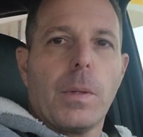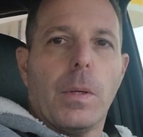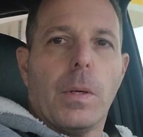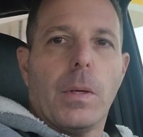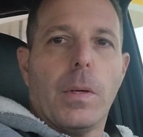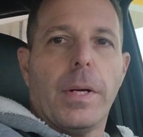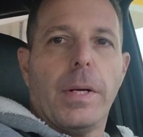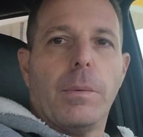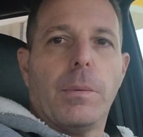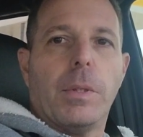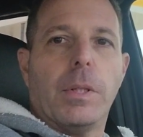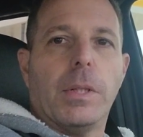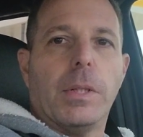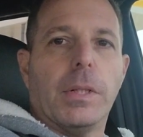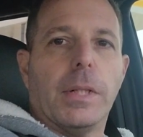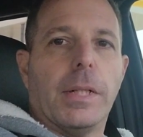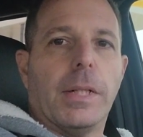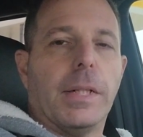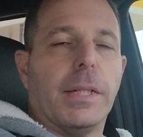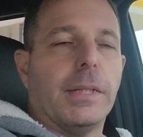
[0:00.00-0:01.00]
All right,
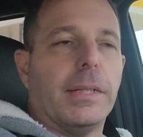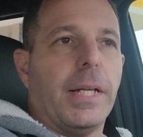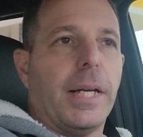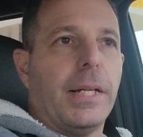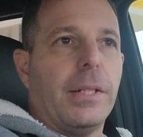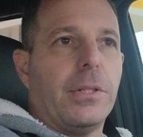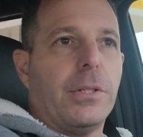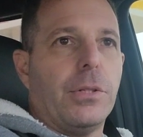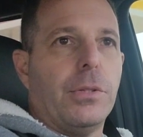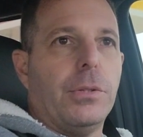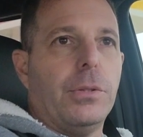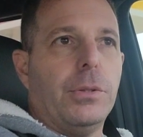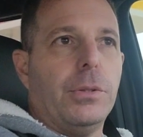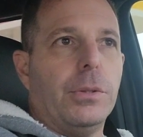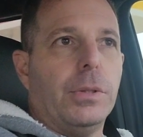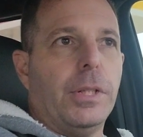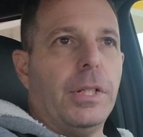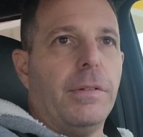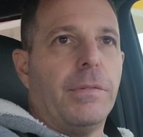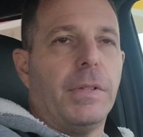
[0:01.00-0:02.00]
well, day
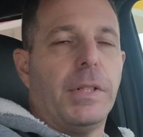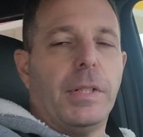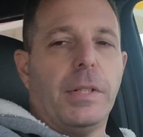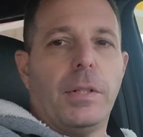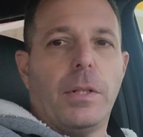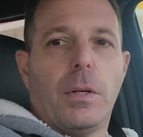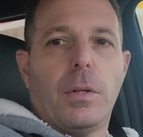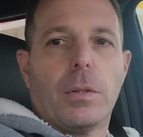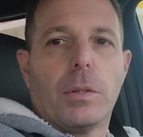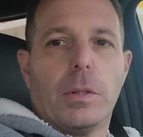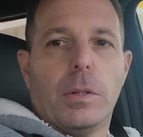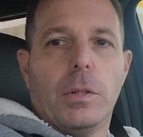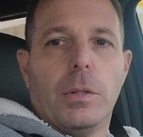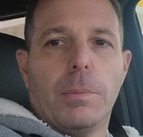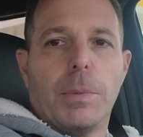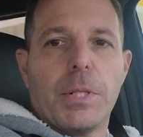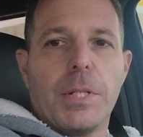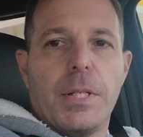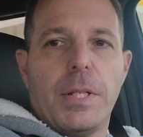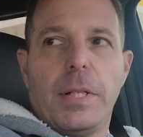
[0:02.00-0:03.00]
2 leaving
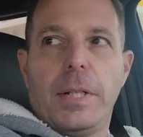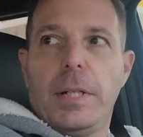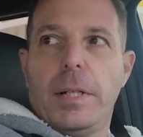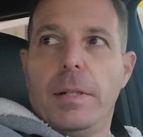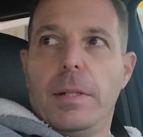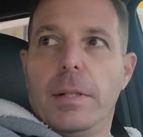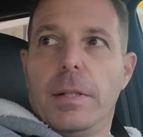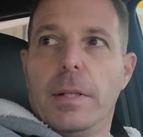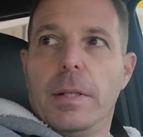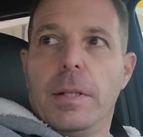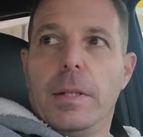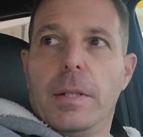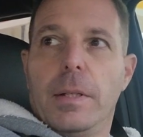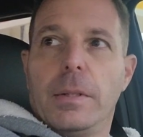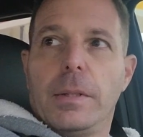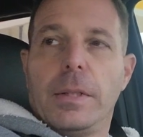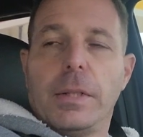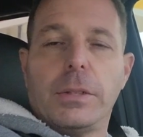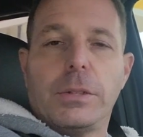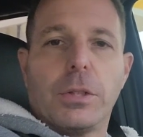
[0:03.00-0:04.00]
Oklahoma City.
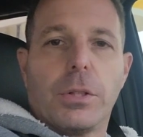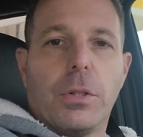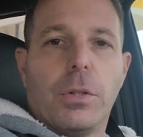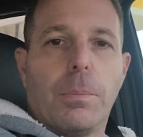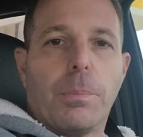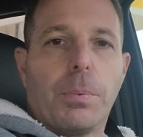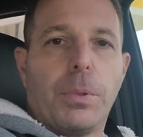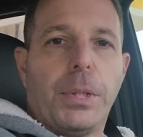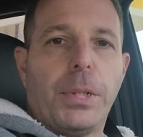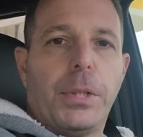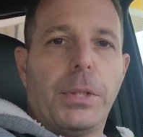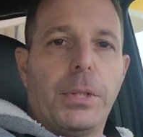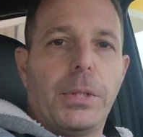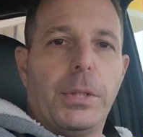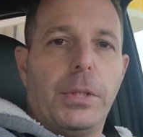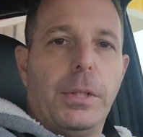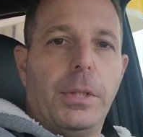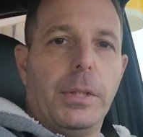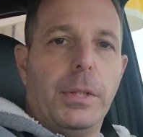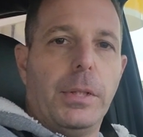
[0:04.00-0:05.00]
Things are going pretty
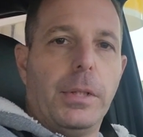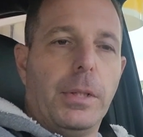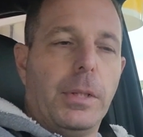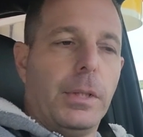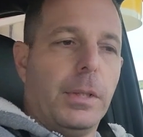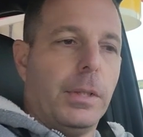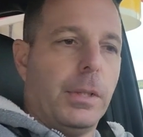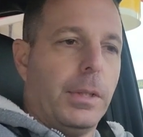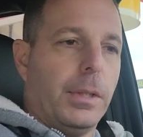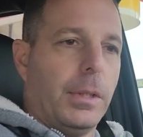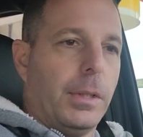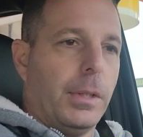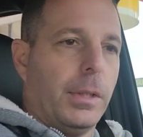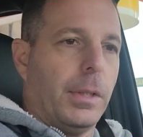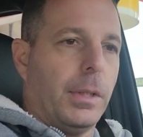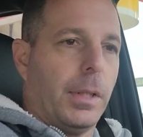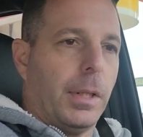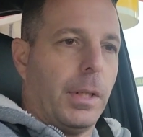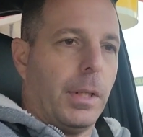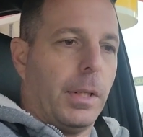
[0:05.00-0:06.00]
good.
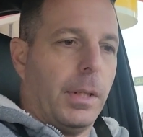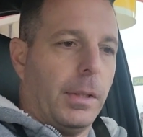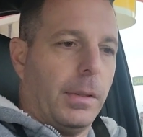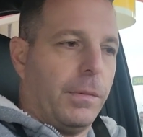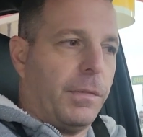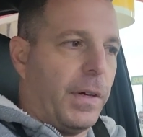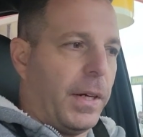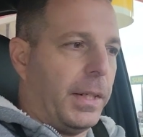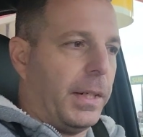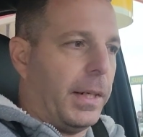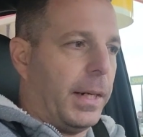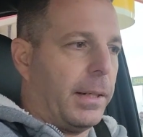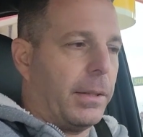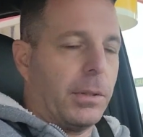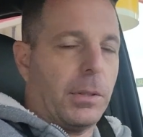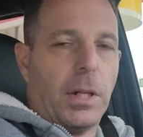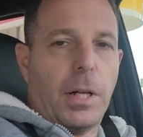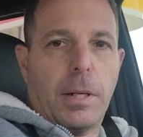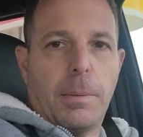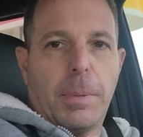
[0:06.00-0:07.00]
Finding out
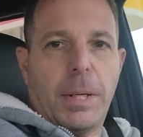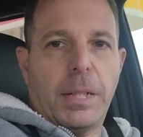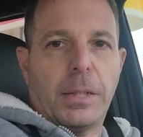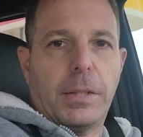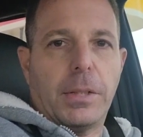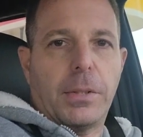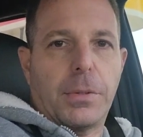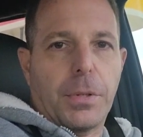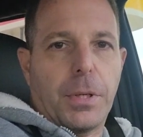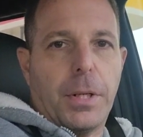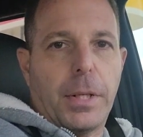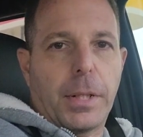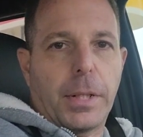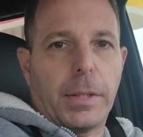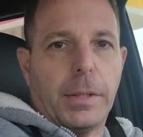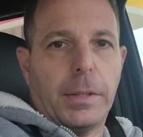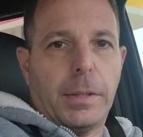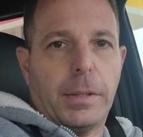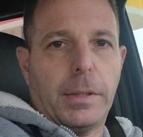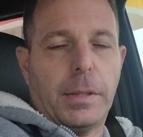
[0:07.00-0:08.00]
a lot about the truck
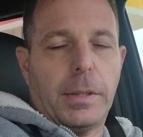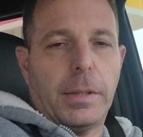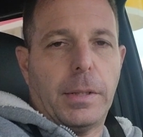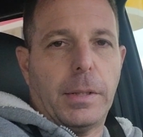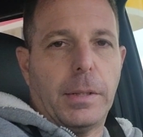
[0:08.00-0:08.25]
and